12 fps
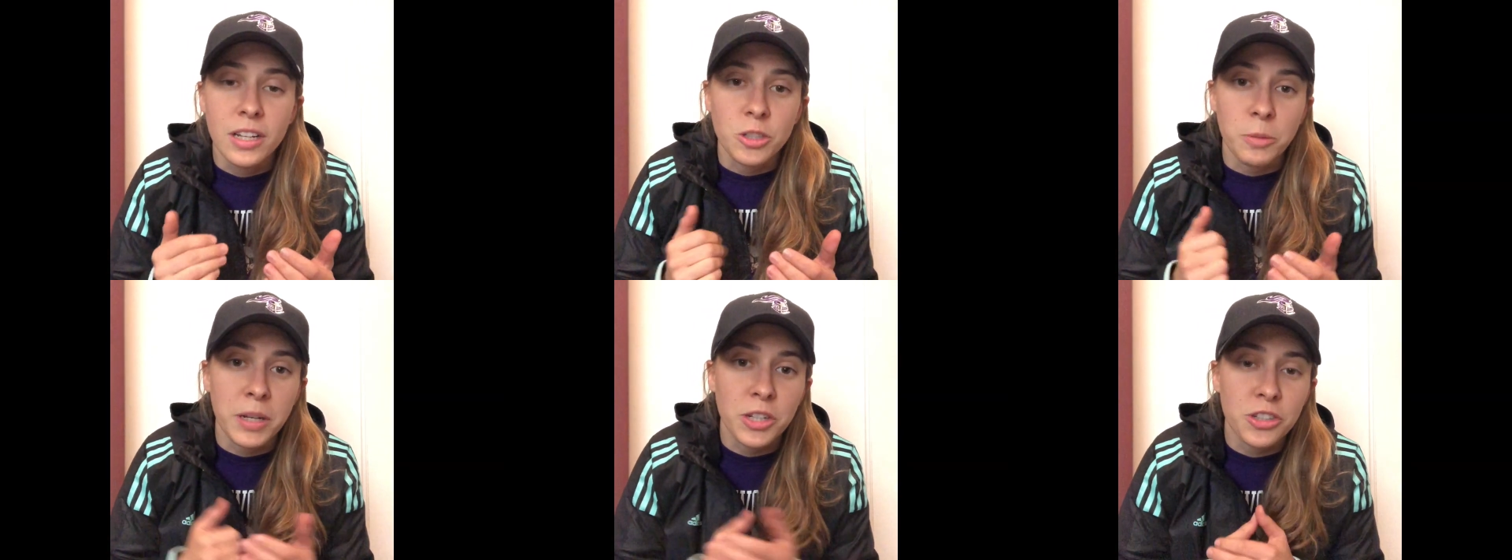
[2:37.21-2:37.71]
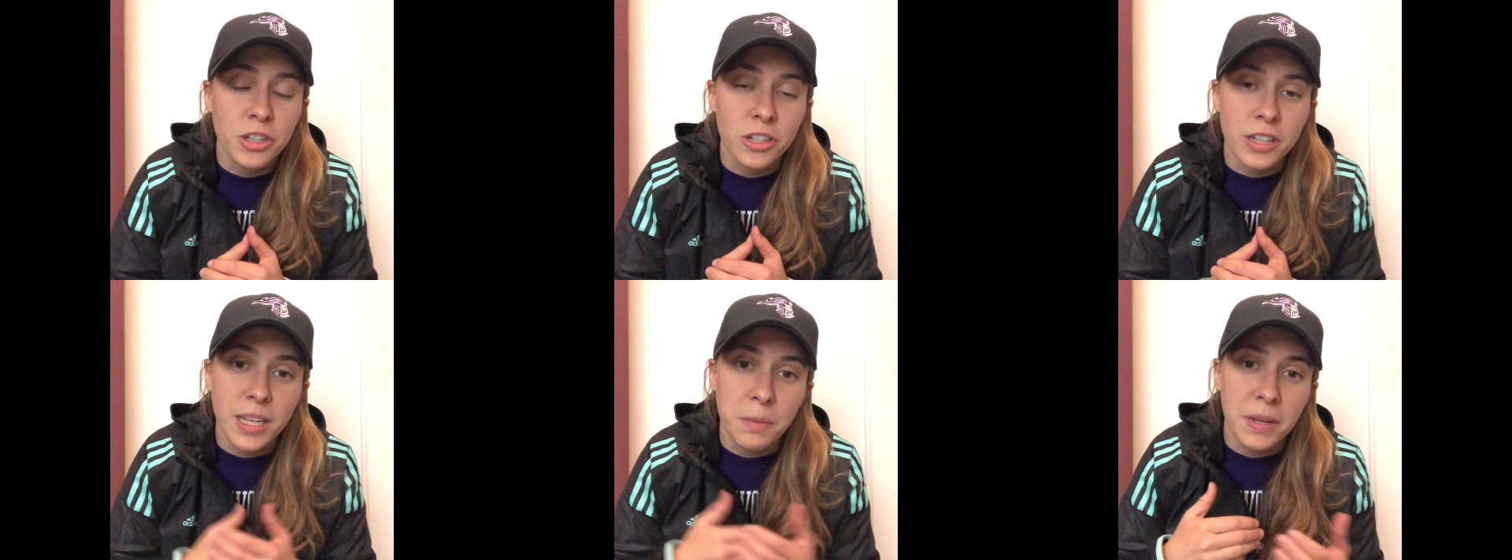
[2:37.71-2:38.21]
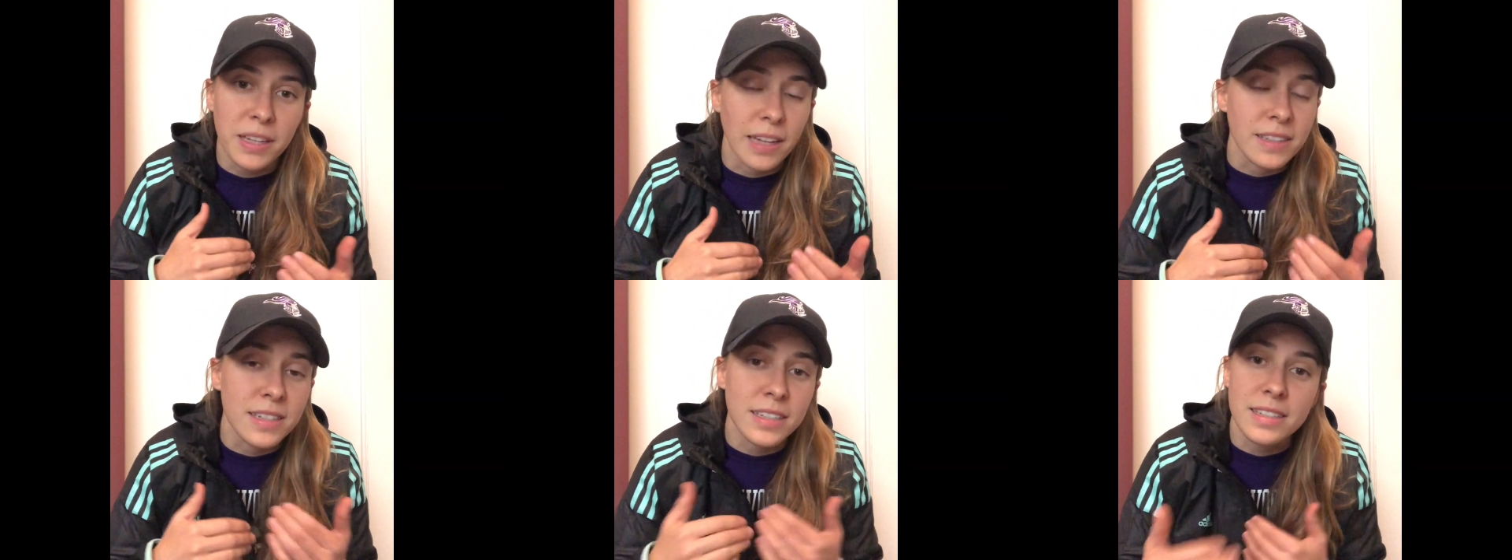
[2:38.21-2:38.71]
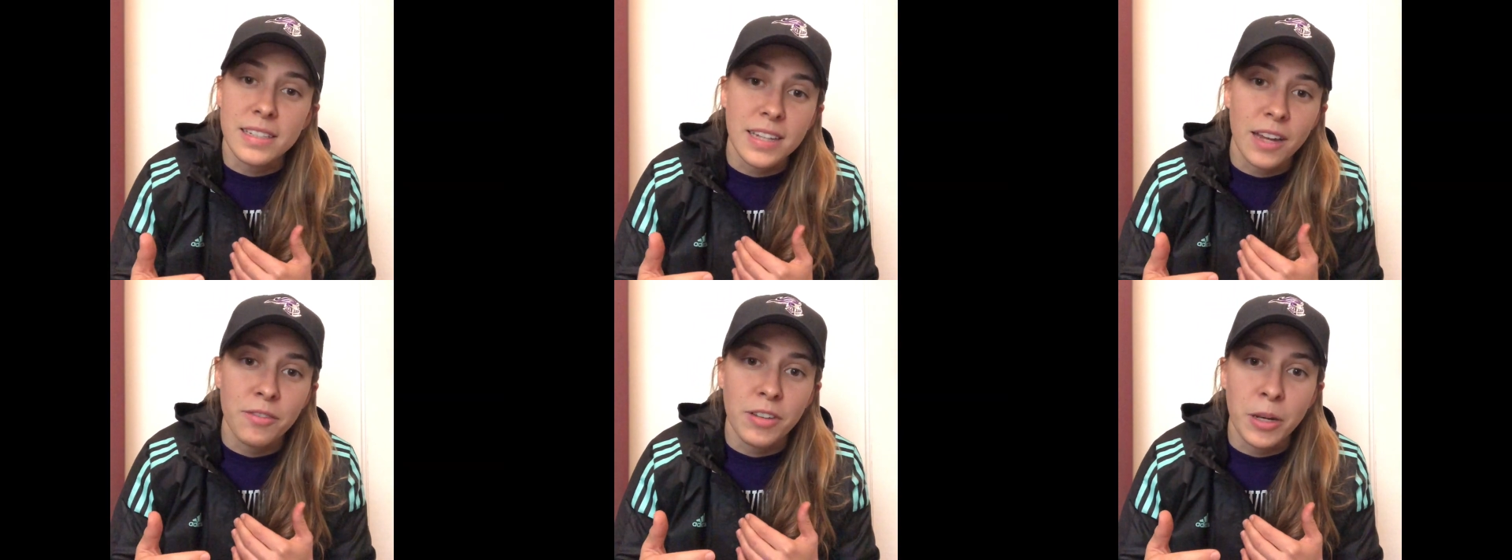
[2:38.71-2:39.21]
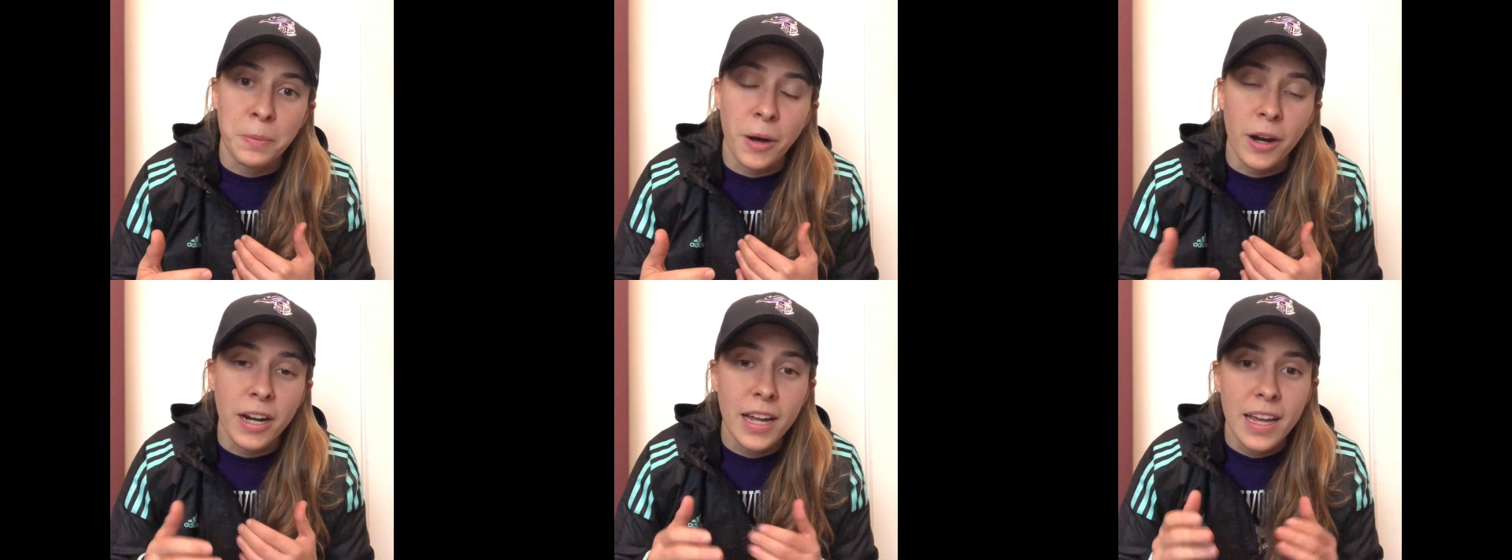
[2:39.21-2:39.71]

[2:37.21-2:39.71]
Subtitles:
So make sure you're keeping that 6 to 10 feet apart.